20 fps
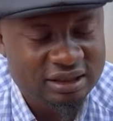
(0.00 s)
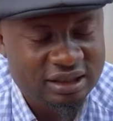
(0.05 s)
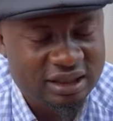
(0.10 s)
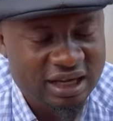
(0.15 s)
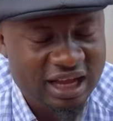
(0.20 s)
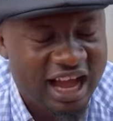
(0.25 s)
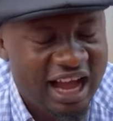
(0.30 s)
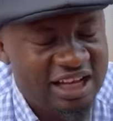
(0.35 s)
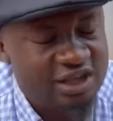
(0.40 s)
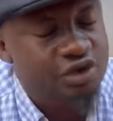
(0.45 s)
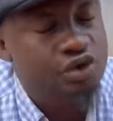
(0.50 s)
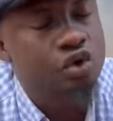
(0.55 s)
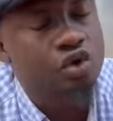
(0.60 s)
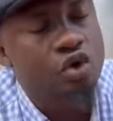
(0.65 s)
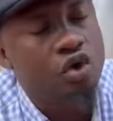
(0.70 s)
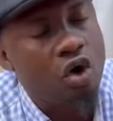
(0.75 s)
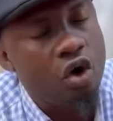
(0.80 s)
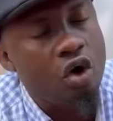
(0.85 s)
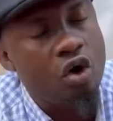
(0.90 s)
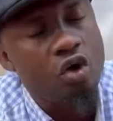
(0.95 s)
As you
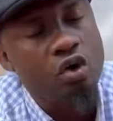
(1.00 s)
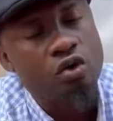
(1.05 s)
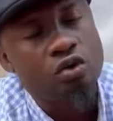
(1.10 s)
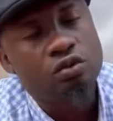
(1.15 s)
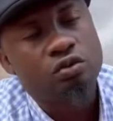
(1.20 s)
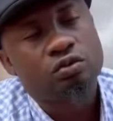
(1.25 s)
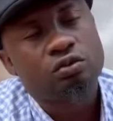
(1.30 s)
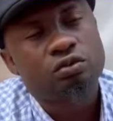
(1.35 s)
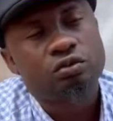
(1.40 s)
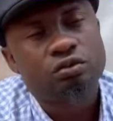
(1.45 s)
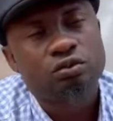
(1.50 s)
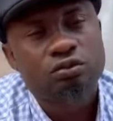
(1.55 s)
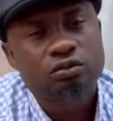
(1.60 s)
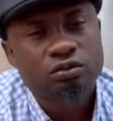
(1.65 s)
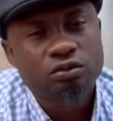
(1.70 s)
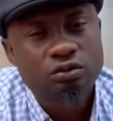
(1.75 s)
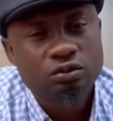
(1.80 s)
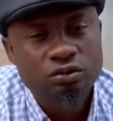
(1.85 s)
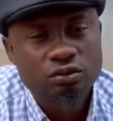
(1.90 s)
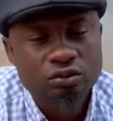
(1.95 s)
go,
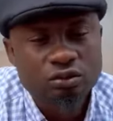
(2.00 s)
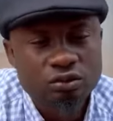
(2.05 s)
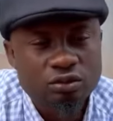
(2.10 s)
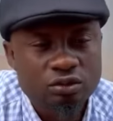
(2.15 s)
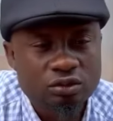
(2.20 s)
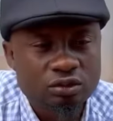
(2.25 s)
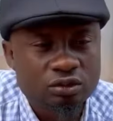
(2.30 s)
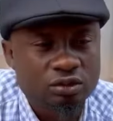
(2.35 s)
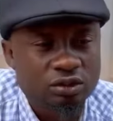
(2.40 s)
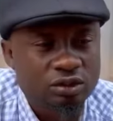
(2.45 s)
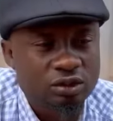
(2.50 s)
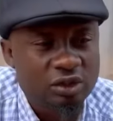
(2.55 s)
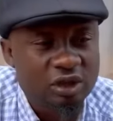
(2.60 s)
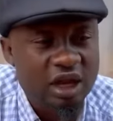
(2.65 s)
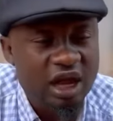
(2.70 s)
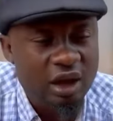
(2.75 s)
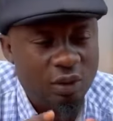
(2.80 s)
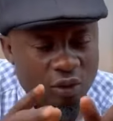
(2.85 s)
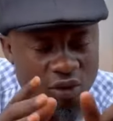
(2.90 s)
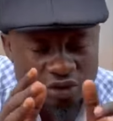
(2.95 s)

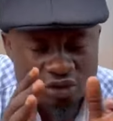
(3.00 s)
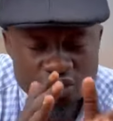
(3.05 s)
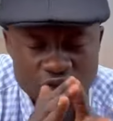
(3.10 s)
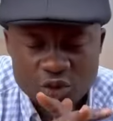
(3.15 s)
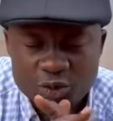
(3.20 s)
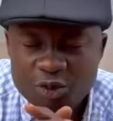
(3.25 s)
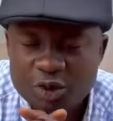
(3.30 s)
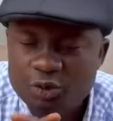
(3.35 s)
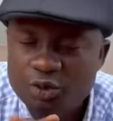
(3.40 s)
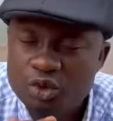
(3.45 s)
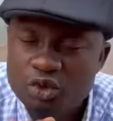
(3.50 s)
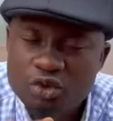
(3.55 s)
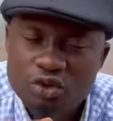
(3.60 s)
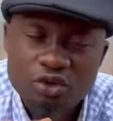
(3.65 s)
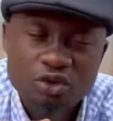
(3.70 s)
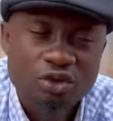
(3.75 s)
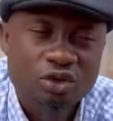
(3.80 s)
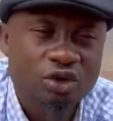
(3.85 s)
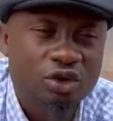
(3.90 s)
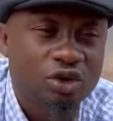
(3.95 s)
I want you people
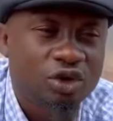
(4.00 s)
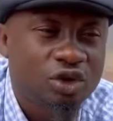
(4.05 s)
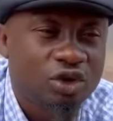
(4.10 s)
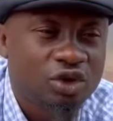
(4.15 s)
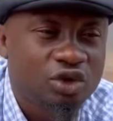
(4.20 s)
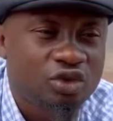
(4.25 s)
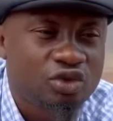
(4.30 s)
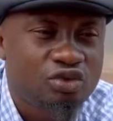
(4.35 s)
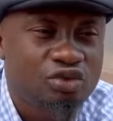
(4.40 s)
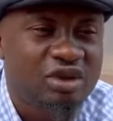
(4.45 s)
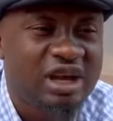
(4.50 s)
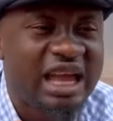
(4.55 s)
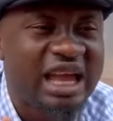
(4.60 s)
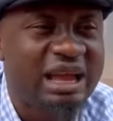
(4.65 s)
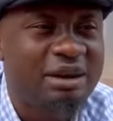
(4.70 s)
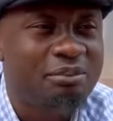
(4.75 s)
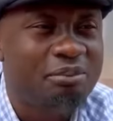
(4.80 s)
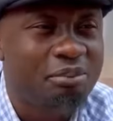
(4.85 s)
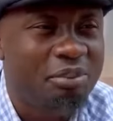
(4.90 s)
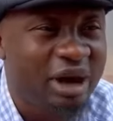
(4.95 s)
to
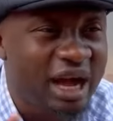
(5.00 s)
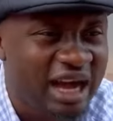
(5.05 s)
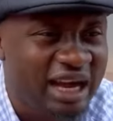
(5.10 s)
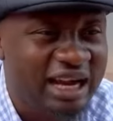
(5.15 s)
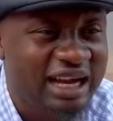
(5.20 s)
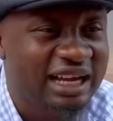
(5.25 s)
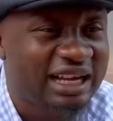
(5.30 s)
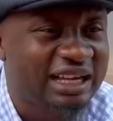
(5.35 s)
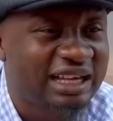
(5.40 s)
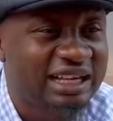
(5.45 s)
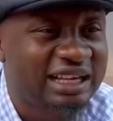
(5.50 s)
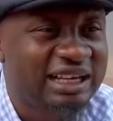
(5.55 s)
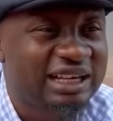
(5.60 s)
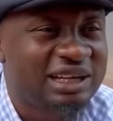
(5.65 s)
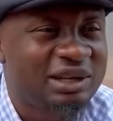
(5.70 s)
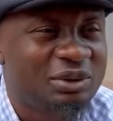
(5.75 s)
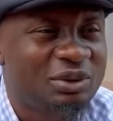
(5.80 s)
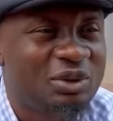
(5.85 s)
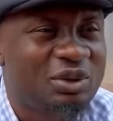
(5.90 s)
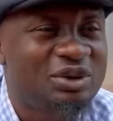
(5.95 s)
embark
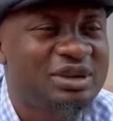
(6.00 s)
on